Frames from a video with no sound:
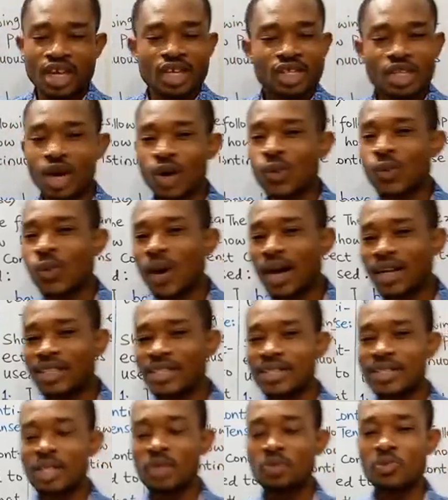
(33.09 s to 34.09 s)
So what
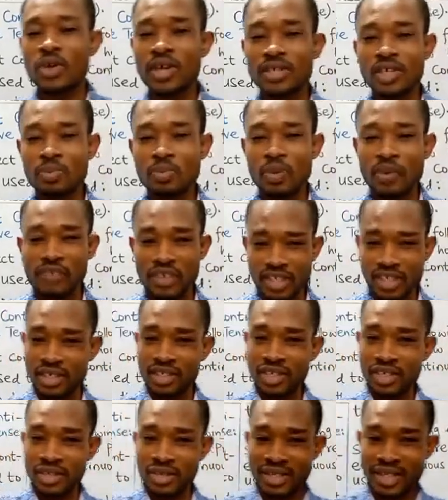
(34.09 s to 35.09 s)
is this present perfect
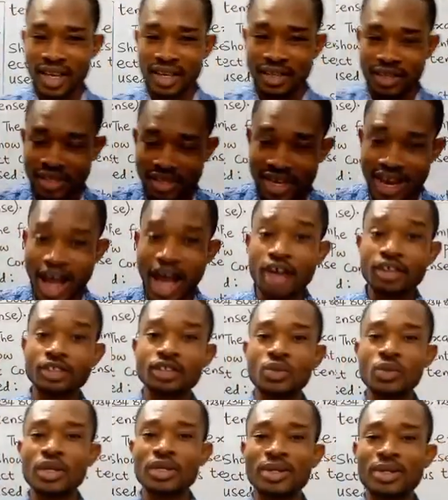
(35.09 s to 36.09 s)
continuous tense and how
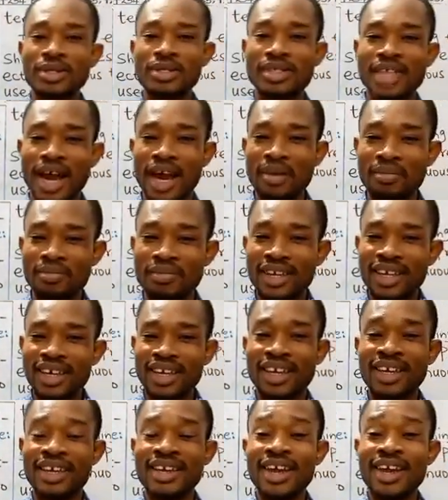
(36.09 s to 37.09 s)
do we use them
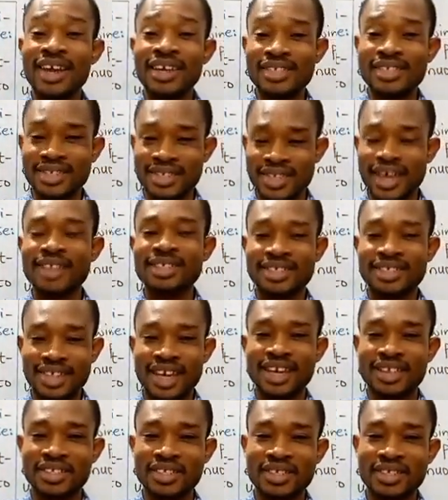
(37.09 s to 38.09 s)
in a
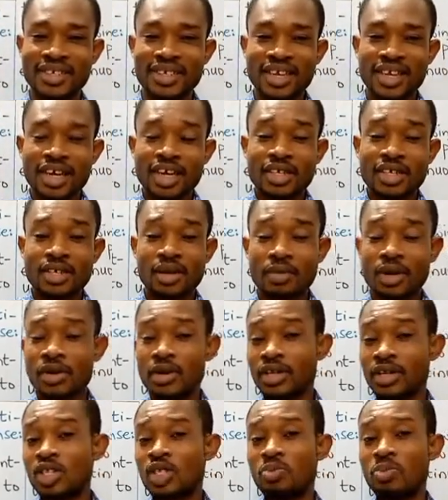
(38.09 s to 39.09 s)
sentence? So I'm going
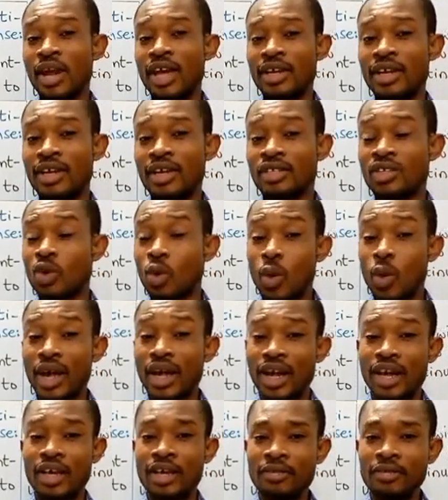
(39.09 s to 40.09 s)
to explain it
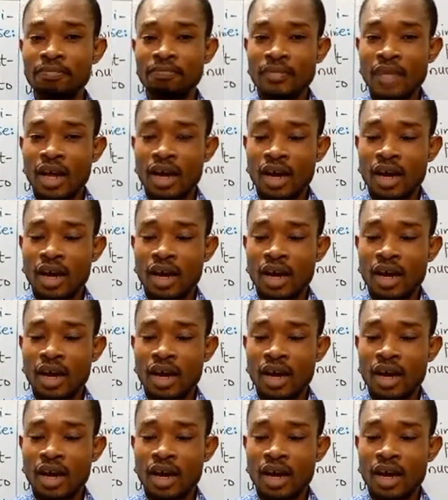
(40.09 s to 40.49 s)
quickly.